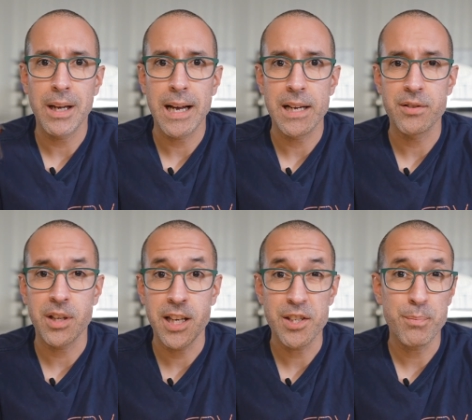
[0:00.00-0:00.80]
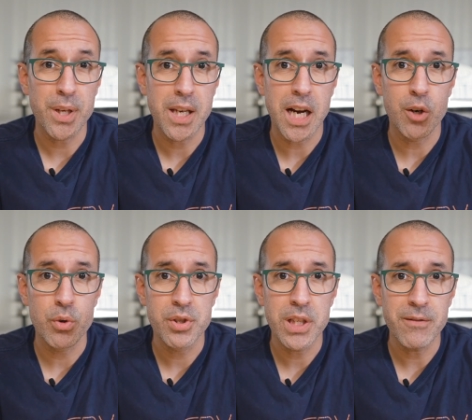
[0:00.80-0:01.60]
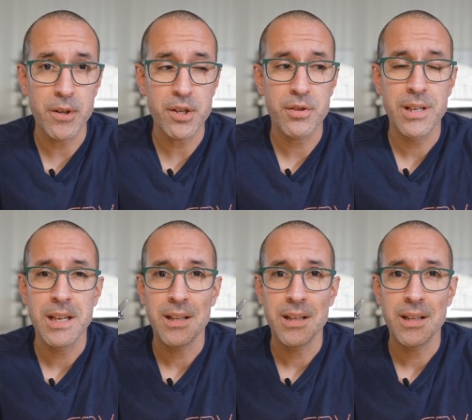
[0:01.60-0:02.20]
has S P I receivers,